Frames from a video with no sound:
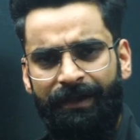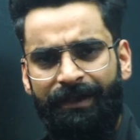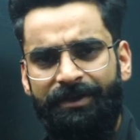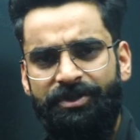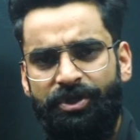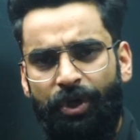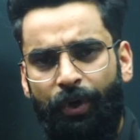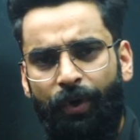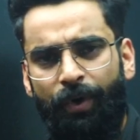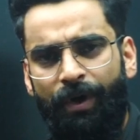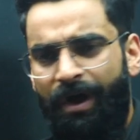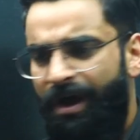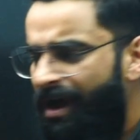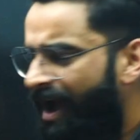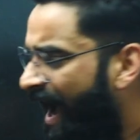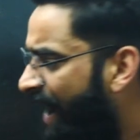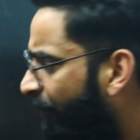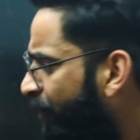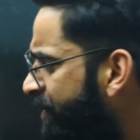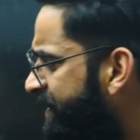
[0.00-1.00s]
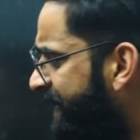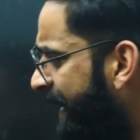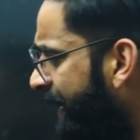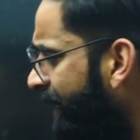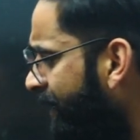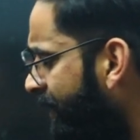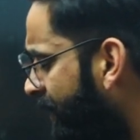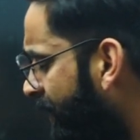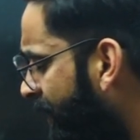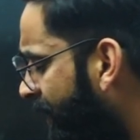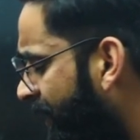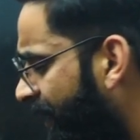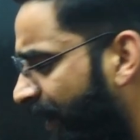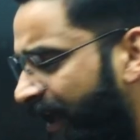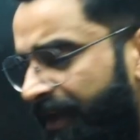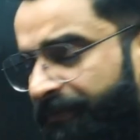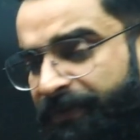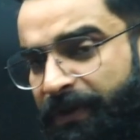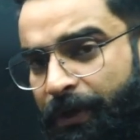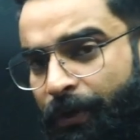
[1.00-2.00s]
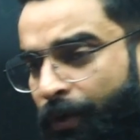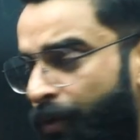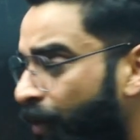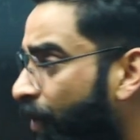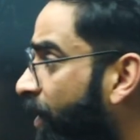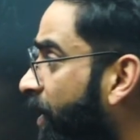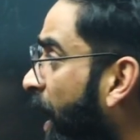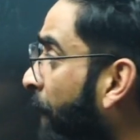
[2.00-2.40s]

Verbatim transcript: So I would say if you